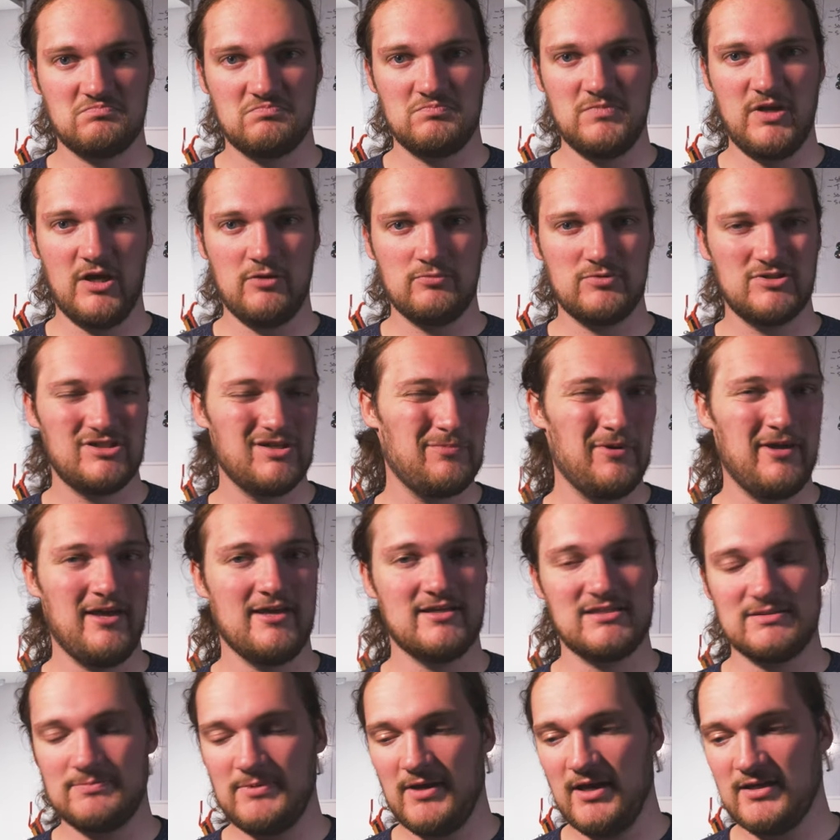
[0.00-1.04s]
you know, to be
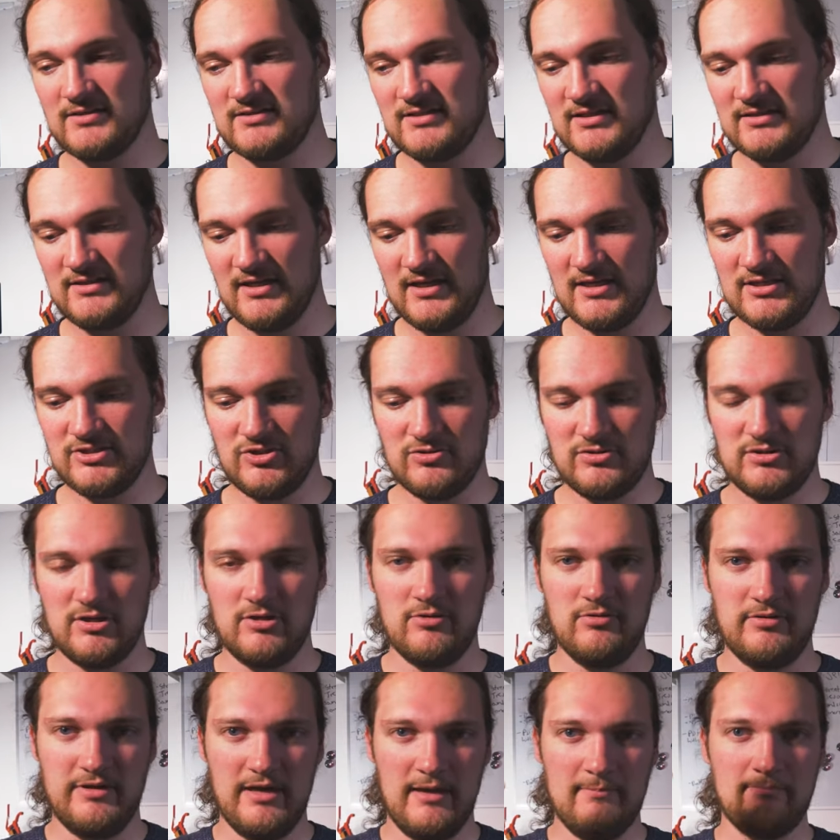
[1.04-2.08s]
expected, is you
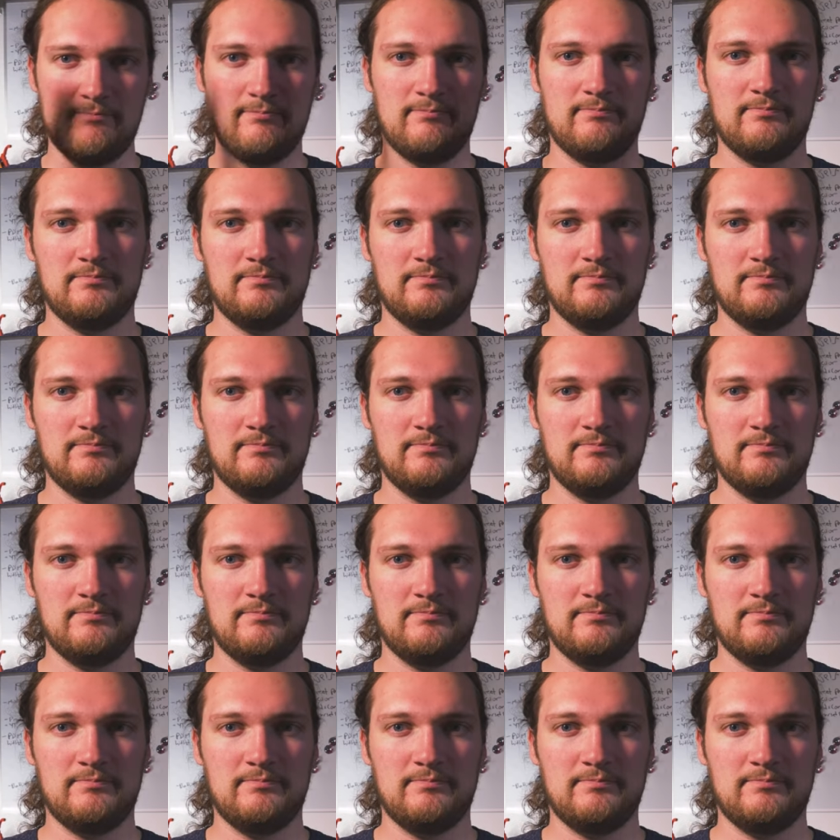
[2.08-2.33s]
do get